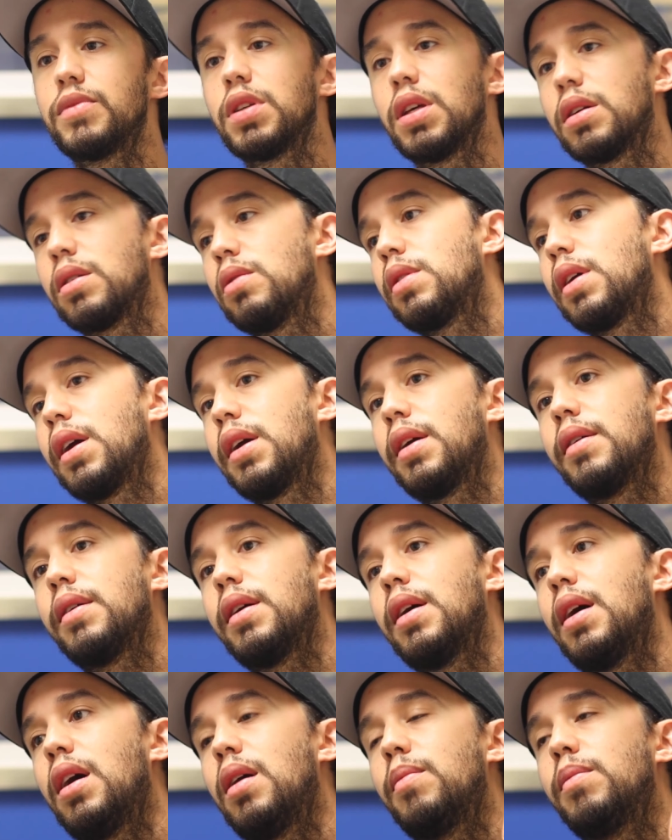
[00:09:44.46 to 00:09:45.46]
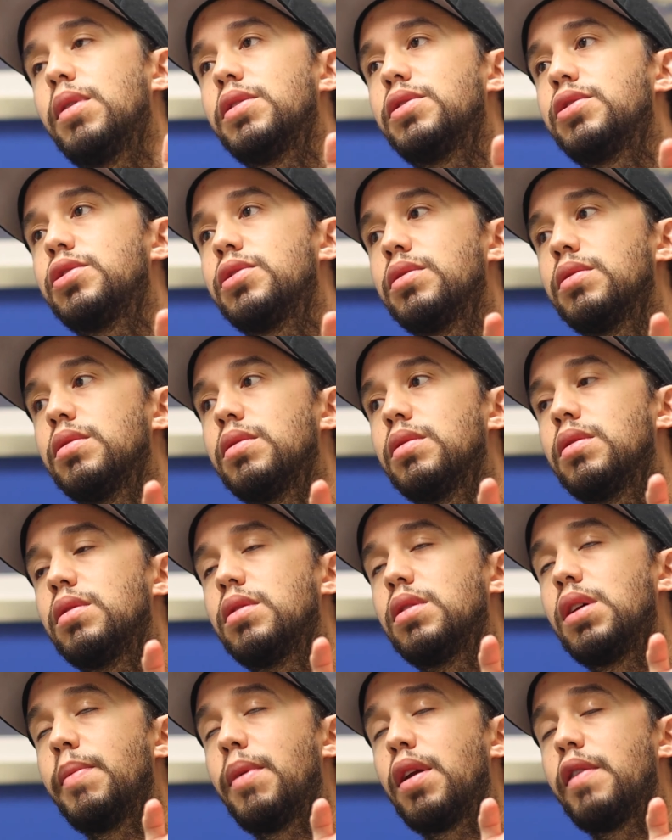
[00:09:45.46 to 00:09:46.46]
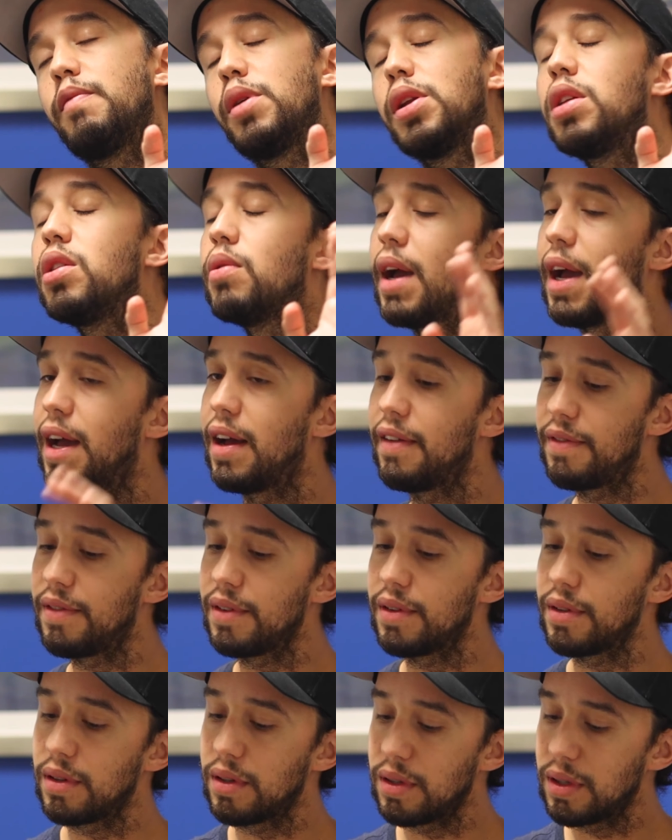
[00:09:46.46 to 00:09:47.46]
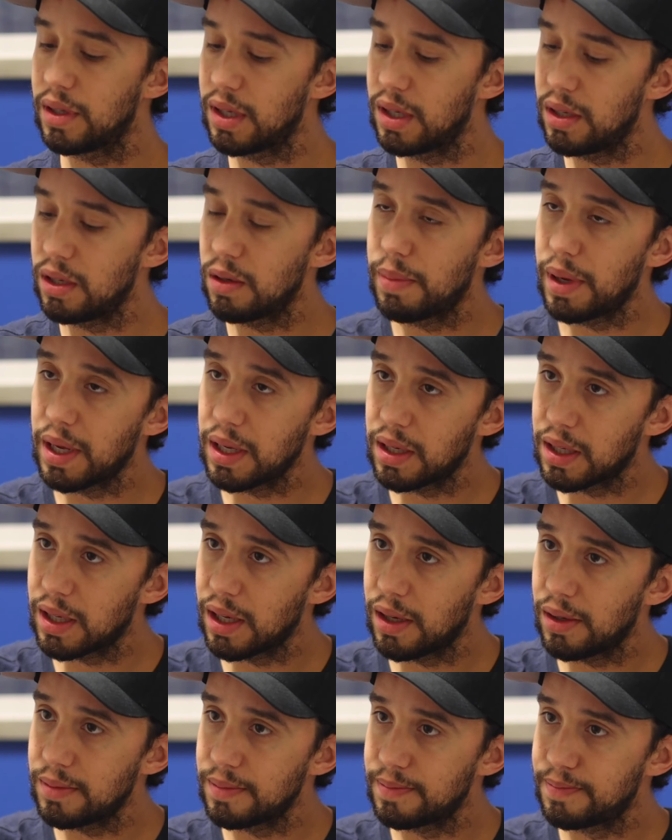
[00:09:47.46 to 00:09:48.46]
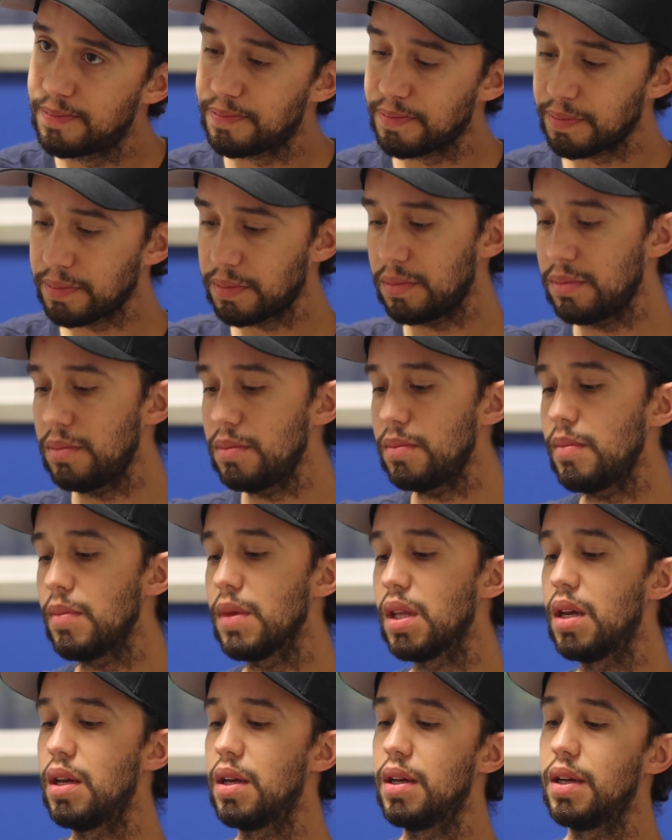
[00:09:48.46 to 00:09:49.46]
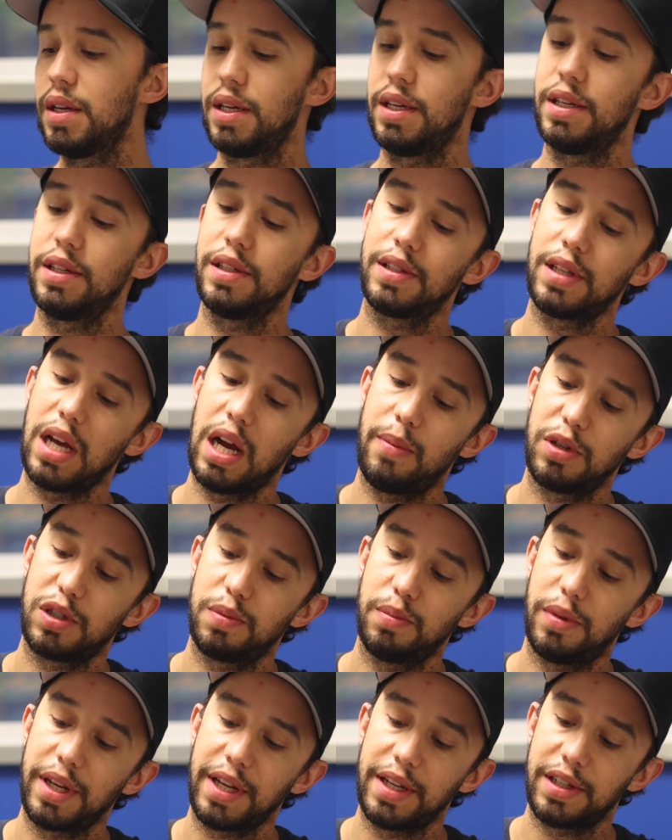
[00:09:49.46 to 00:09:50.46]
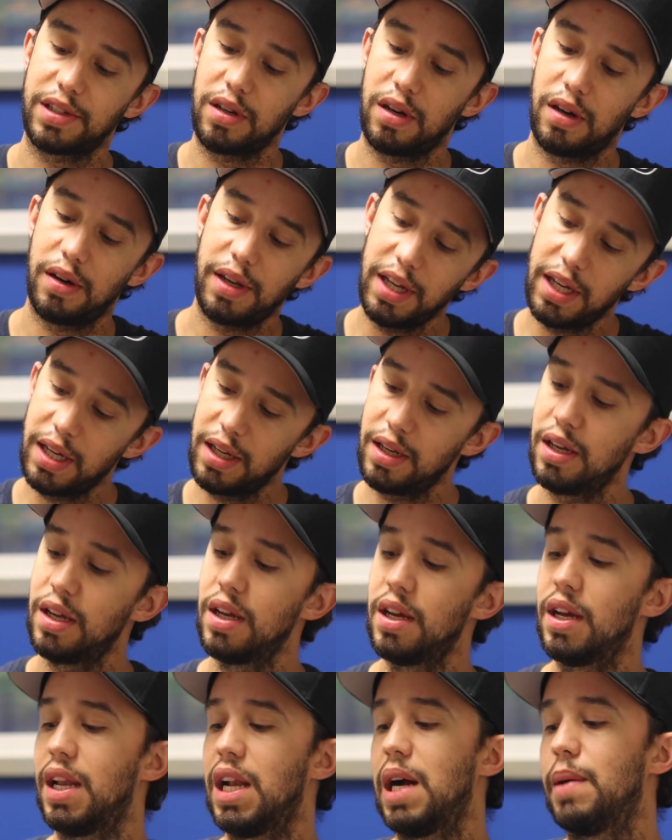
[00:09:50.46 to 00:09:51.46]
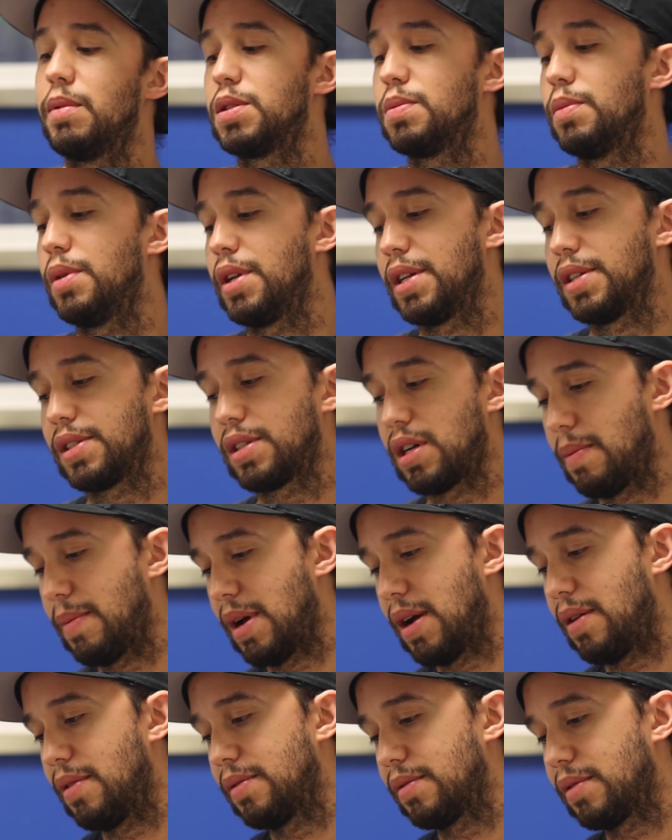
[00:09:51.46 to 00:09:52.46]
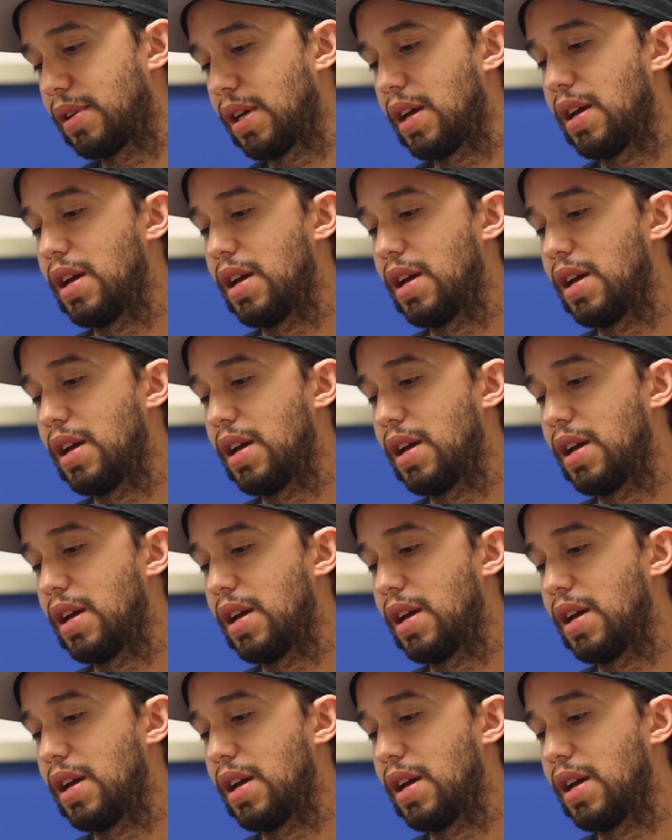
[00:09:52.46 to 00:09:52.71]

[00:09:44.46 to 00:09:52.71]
It's like, okay, the amount of money you have in your bank account is how much money has gone in and how much money has come out, okay?